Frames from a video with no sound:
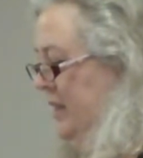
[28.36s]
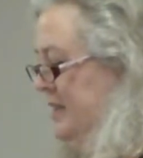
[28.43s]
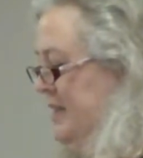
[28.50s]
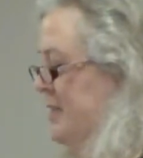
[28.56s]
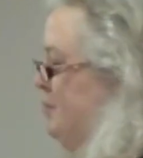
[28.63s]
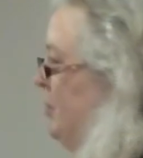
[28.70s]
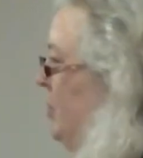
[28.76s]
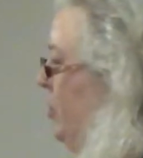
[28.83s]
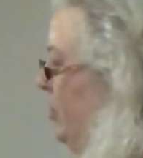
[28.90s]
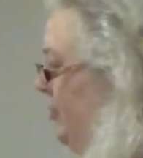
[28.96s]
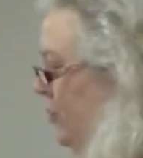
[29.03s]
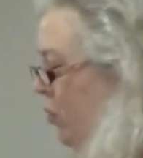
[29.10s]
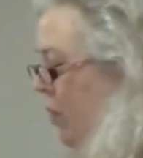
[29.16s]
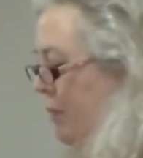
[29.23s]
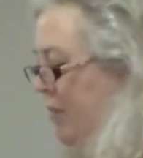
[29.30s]
It's this
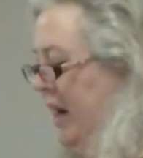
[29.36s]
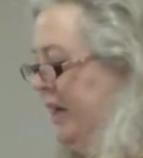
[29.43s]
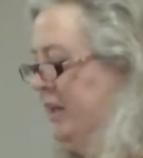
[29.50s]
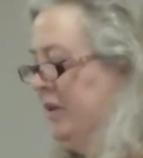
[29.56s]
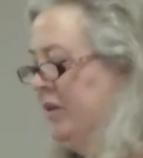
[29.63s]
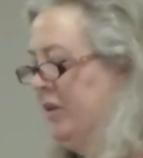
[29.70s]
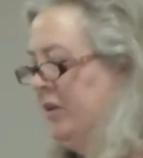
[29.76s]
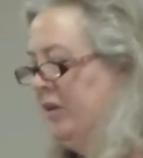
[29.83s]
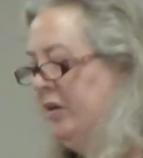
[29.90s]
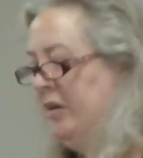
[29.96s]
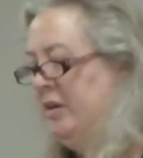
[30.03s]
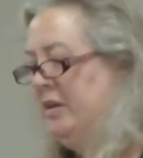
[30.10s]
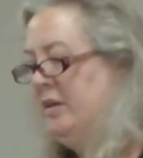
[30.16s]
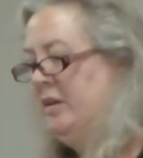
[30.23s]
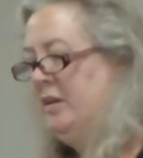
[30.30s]
beautiful reminder
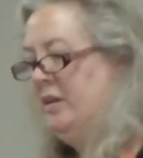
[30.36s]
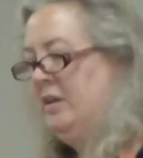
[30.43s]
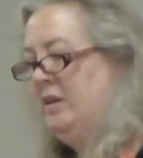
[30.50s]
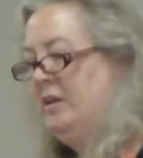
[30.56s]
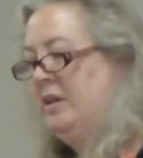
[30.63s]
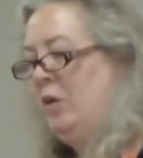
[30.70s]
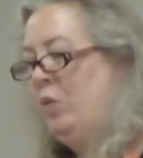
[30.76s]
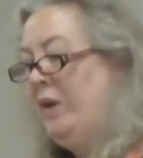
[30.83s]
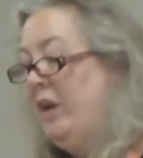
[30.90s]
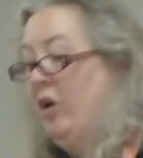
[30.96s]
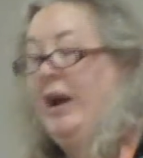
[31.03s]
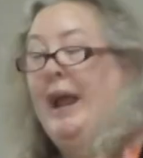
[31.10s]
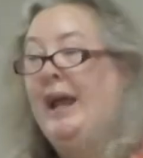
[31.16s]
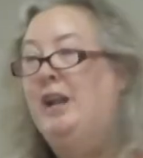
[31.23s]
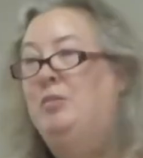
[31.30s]
that we
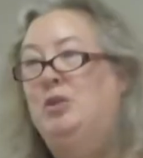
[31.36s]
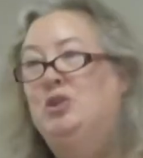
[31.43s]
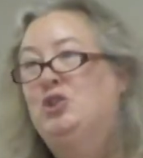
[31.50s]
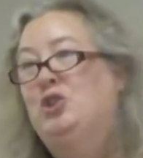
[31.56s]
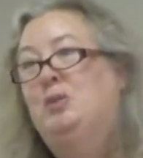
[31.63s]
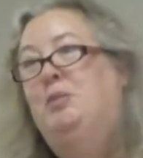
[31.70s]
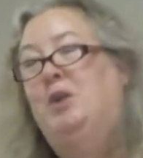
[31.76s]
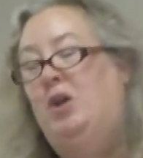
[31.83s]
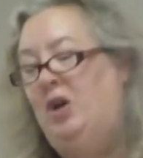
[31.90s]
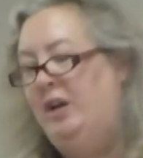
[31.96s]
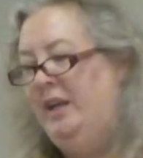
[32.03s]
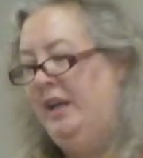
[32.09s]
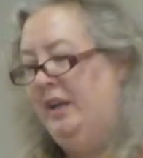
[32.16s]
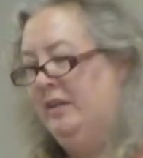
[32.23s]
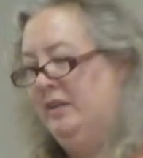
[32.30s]
are animals who
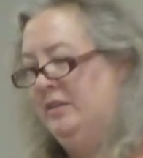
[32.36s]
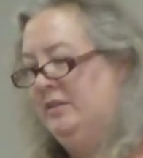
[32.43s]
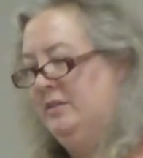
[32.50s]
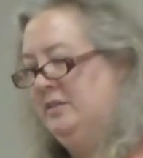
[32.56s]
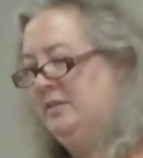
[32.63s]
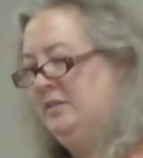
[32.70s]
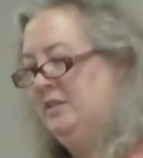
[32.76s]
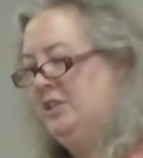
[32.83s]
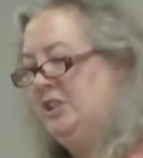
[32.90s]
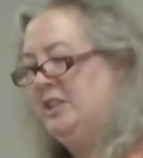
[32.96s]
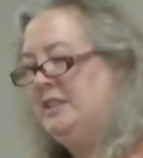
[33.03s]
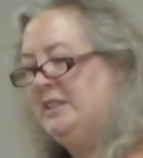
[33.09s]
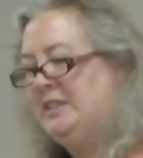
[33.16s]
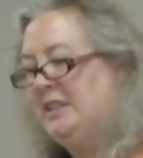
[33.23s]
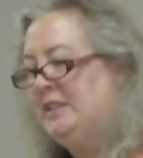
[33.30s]
belong here,
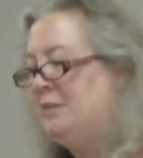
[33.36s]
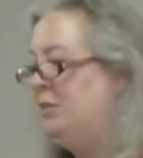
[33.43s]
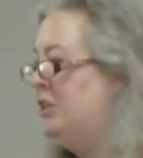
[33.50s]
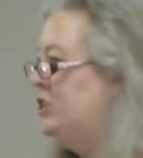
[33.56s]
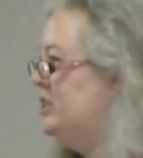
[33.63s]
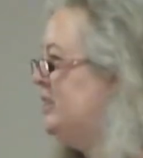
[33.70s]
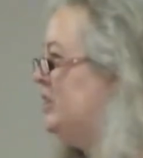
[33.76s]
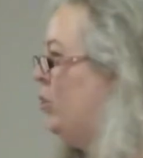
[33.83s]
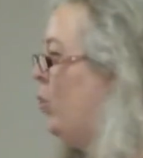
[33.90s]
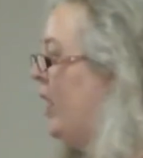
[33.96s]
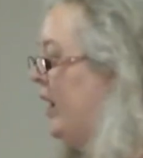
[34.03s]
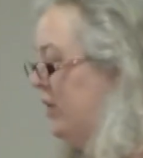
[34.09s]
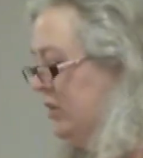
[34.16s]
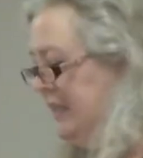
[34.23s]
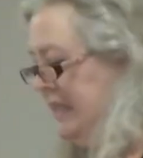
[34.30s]
just as much as the
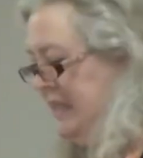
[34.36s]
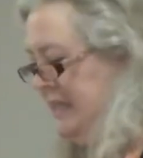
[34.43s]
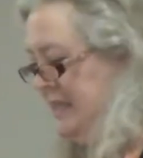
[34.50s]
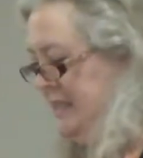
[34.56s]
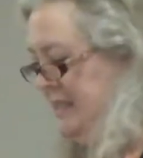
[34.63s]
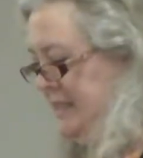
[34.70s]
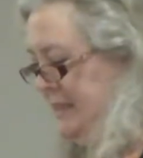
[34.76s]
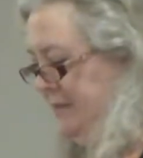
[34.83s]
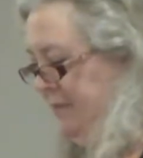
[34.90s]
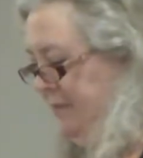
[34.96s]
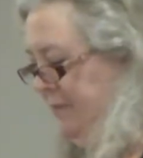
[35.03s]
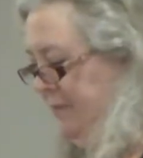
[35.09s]
wild geese.